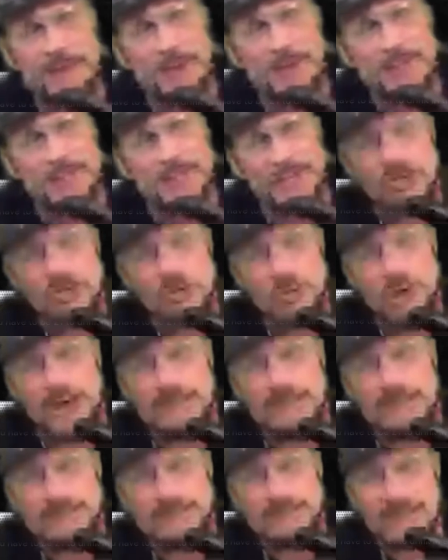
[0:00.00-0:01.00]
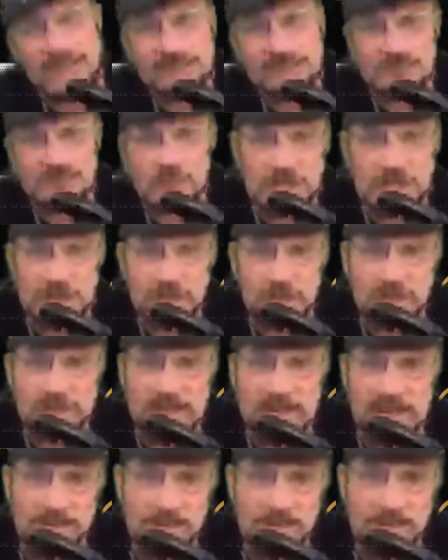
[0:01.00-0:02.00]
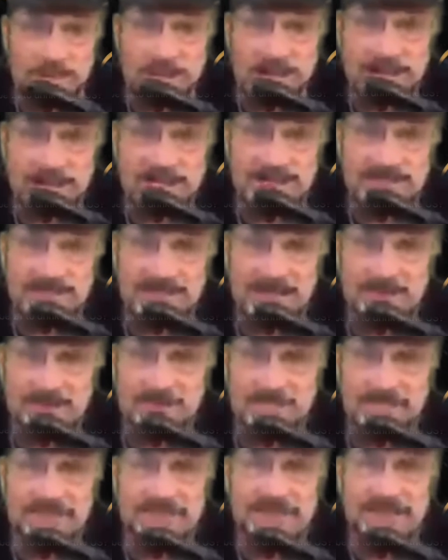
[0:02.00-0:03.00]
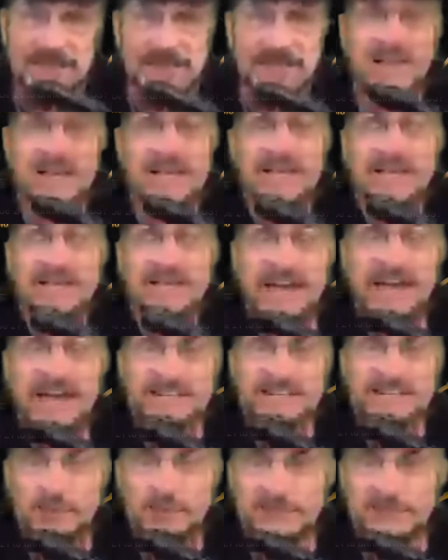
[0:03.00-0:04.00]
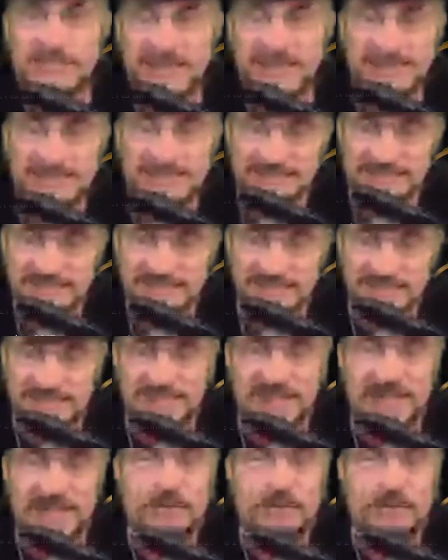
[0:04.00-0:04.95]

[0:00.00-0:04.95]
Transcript: in the U.S. Yes, 21 now, but back in the day it was 18. Yes, it was 18, then it was